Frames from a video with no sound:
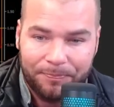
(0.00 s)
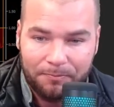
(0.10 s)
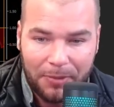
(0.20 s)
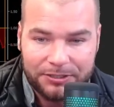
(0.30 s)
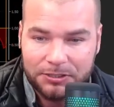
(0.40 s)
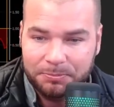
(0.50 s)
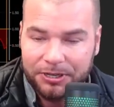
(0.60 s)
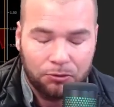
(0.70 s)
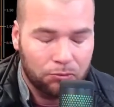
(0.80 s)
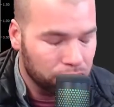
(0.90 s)
Might just be a
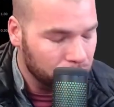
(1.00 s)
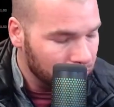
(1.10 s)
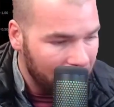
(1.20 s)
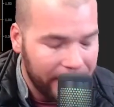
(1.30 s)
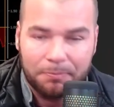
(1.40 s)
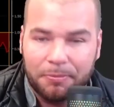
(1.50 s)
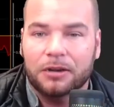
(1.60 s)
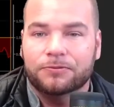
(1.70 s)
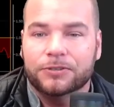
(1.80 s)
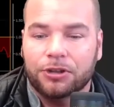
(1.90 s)
great bottom
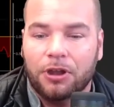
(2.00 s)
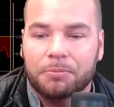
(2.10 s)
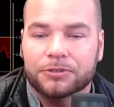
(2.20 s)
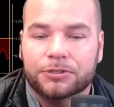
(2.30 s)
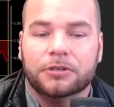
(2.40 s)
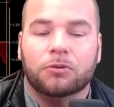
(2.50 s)
fishing opportunity